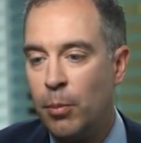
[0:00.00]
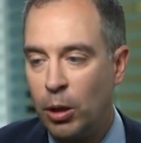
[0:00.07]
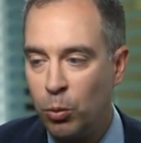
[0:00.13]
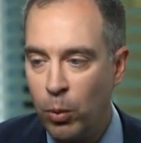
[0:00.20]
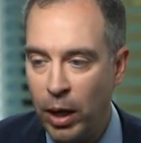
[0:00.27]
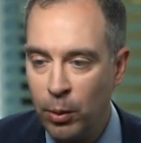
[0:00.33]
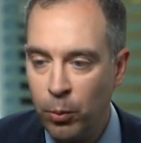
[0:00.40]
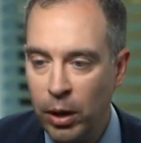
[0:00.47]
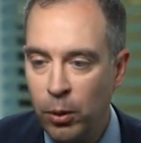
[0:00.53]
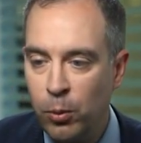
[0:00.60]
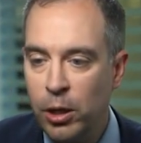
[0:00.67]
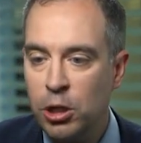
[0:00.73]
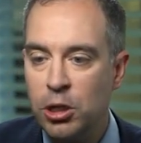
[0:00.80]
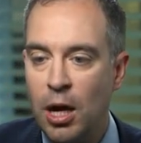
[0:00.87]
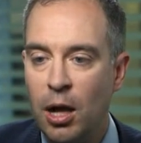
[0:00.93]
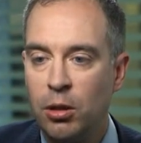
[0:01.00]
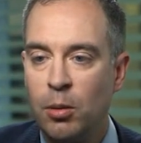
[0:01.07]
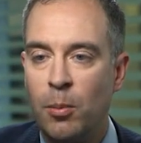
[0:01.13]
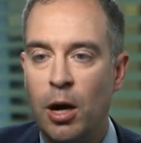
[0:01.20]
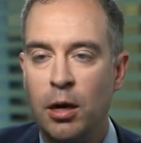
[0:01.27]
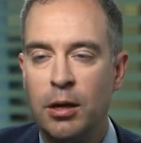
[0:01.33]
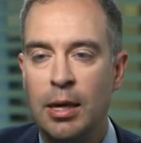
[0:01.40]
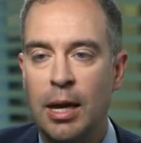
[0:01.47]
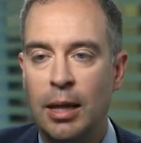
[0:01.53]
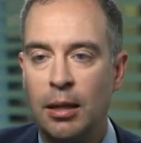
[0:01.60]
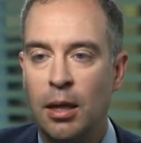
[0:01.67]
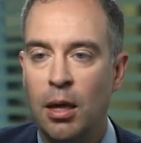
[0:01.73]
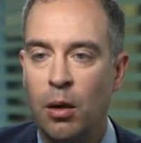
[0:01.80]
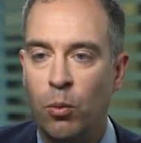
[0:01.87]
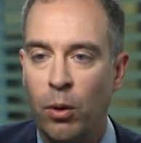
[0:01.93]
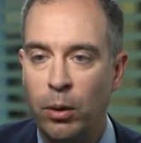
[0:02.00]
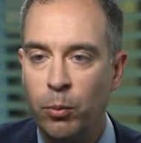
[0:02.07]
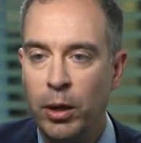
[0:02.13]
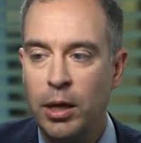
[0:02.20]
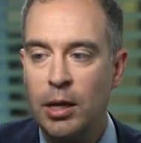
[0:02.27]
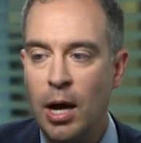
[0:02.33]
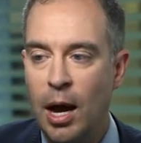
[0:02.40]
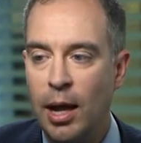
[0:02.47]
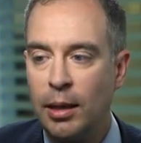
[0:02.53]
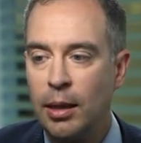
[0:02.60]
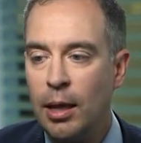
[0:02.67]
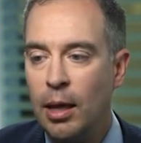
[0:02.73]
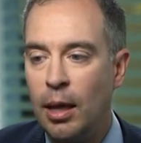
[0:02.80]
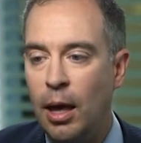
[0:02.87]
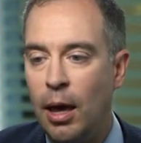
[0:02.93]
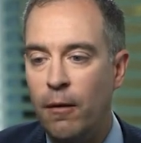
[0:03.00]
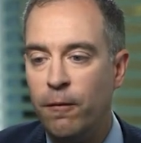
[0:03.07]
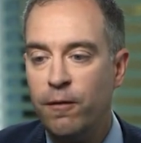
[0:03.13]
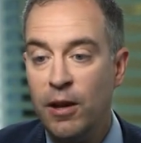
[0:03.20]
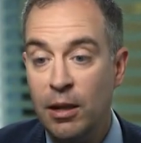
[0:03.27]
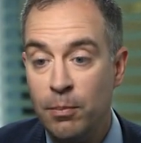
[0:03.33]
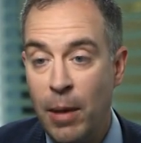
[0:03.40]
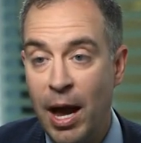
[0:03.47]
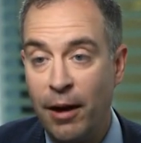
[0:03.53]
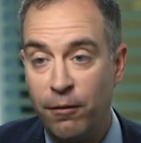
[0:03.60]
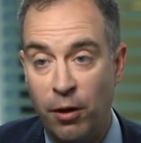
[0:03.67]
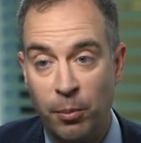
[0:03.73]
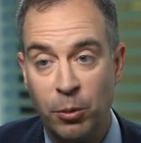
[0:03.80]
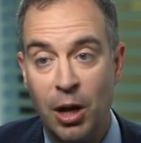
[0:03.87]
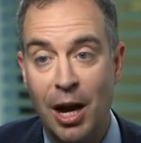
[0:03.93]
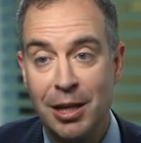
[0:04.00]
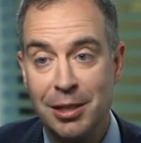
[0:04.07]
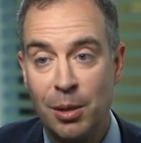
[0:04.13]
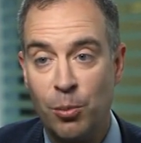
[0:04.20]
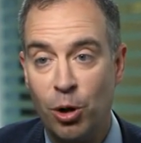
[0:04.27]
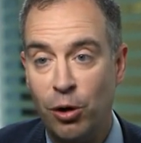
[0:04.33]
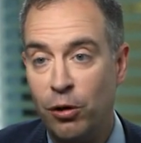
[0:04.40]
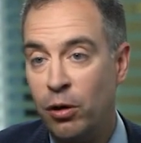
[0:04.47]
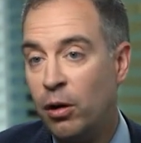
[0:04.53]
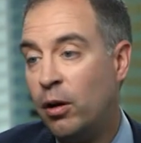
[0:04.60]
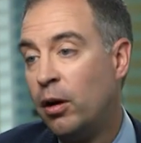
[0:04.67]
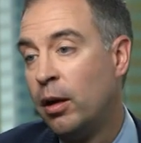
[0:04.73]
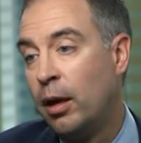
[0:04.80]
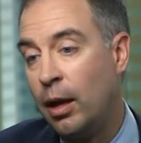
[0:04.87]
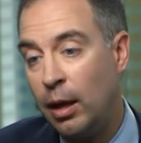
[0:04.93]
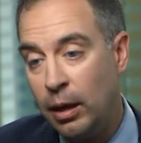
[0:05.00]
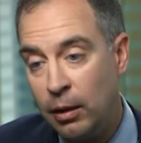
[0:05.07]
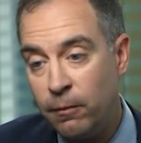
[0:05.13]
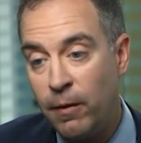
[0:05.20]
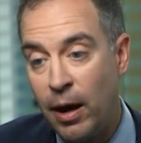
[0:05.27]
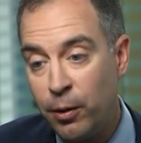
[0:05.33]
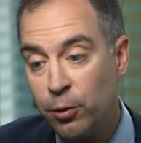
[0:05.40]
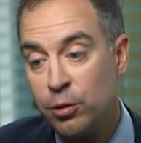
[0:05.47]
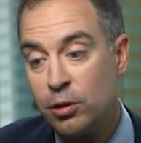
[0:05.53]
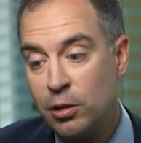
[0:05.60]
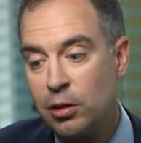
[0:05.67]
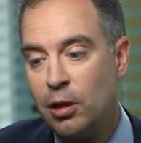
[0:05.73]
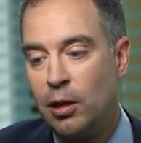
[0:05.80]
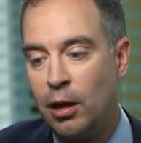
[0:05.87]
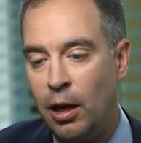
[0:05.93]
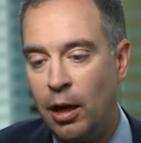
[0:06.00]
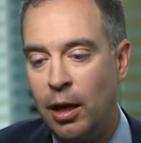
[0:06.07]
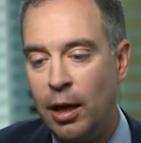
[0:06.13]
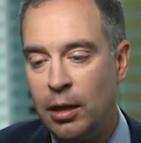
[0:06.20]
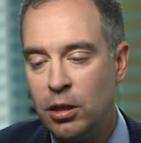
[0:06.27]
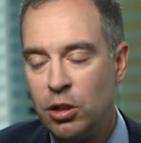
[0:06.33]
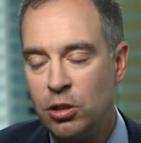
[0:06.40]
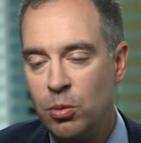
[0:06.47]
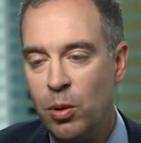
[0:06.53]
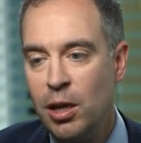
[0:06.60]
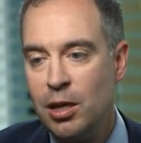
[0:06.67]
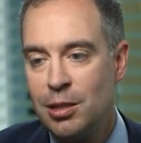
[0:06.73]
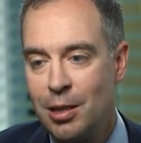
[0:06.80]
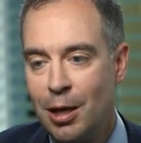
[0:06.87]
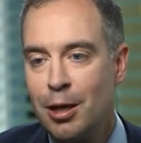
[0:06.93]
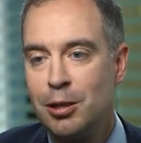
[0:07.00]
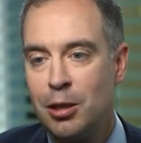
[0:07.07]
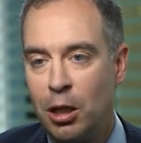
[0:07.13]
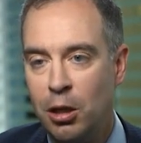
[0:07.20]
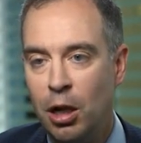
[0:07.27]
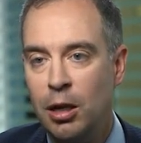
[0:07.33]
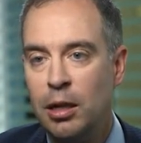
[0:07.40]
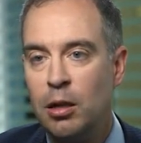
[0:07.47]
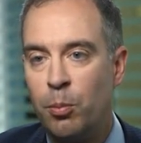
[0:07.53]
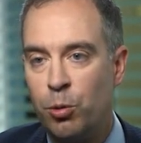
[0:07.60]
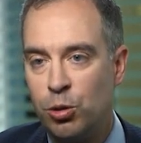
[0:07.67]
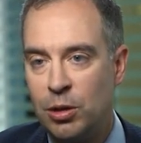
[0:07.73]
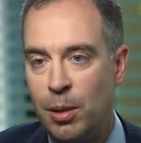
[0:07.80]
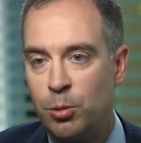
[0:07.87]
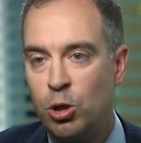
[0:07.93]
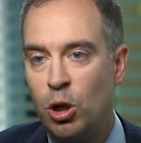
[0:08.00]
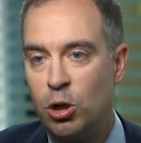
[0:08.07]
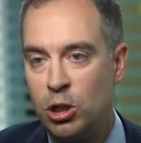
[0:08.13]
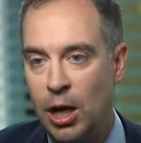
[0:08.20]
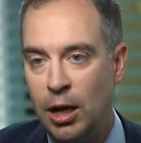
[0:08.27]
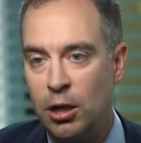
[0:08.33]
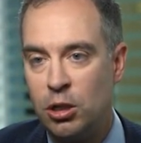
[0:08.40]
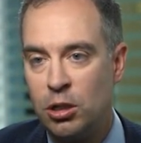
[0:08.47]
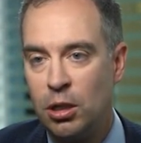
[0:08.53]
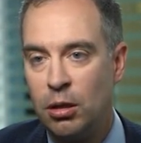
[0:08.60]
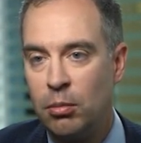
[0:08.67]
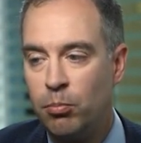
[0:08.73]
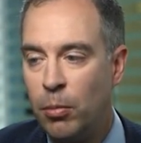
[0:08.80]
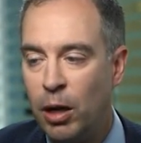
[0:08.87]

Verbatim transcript: But when we reached out the market, when we got feedback from customer in various industries, suddenly the perception changed.